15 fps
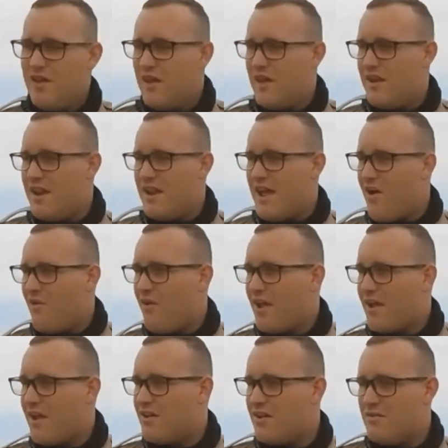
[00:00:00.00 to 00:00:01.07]
And now I
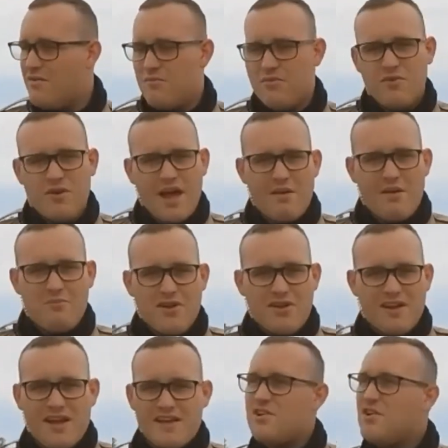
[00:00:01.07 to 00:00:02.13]
could kind of bring you
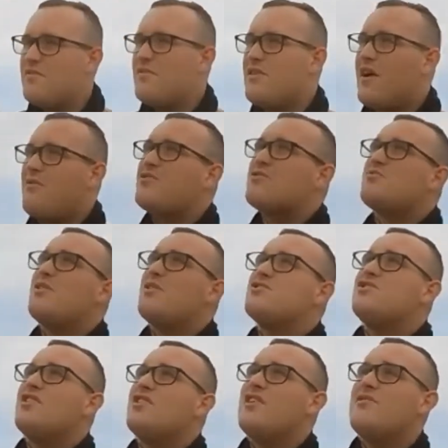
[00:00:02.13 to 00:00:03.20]
guys over. I would just want to
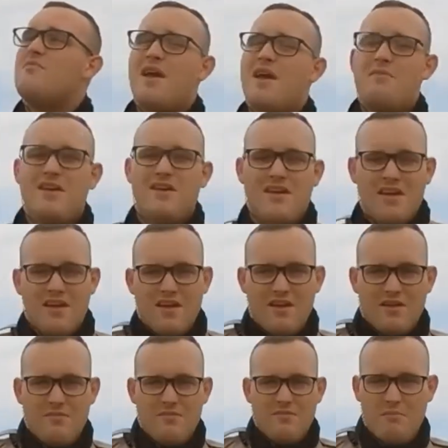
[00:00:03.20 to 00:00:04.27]
show you maybe
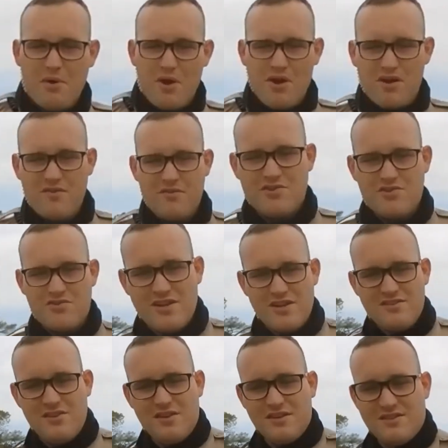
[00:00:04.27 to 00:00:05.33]
the bark of the tree
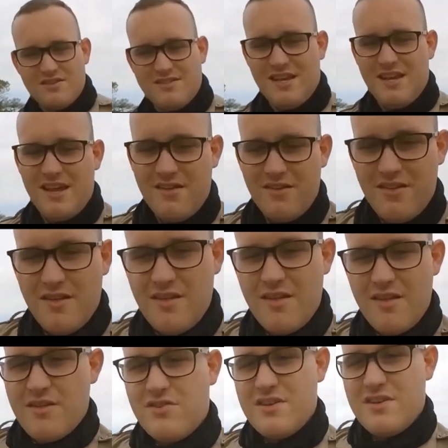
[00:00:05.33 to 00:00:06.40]
so you could see
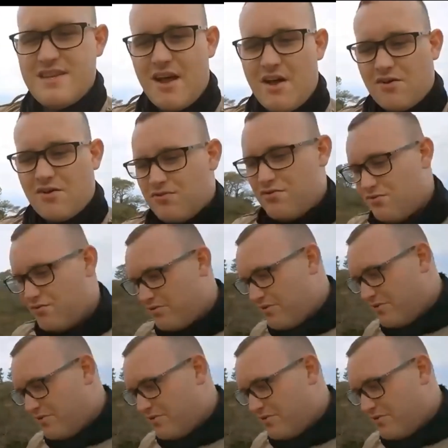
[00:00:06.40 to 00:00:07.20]
just how cool the